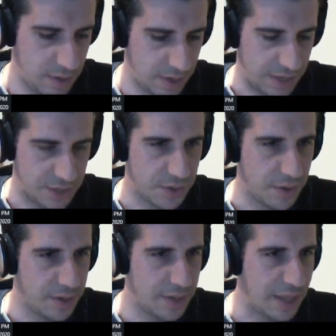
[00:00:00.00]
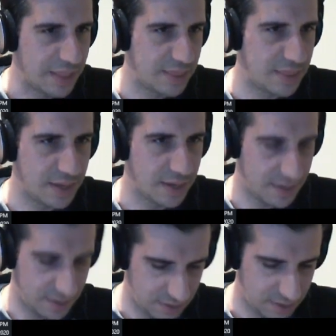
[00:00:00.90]
Okay, so I think
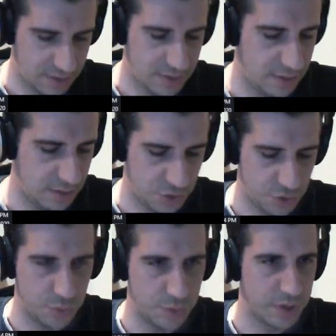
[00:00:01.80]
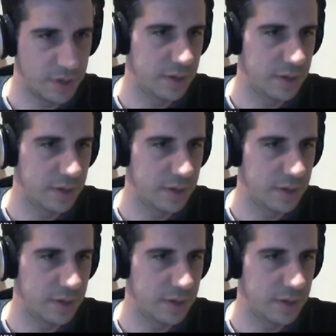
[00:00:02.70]
this should work.